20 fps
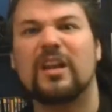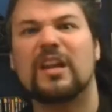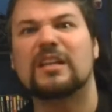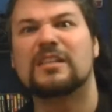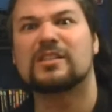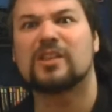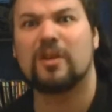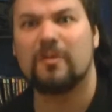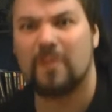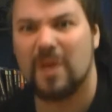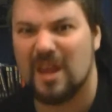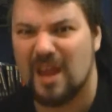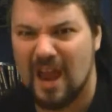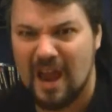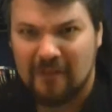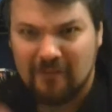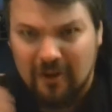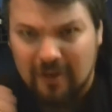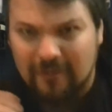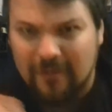It's going to be
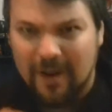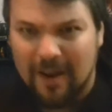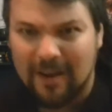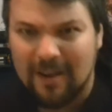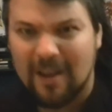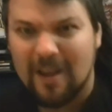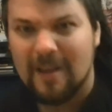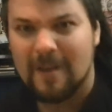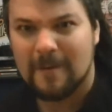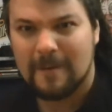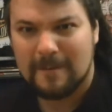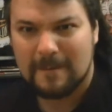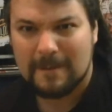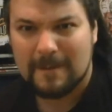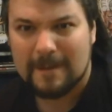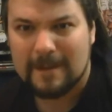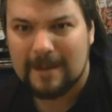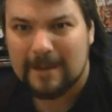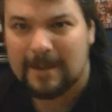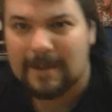everything.
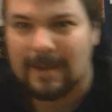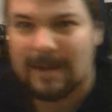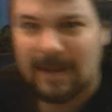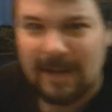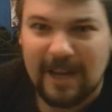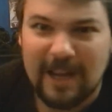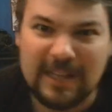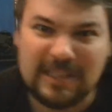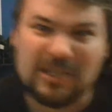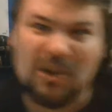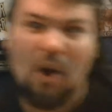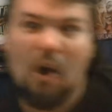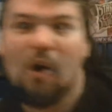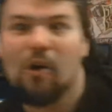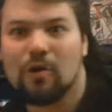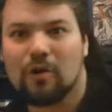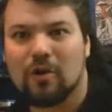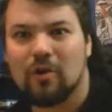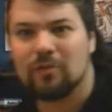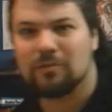It's
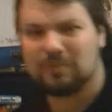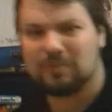all going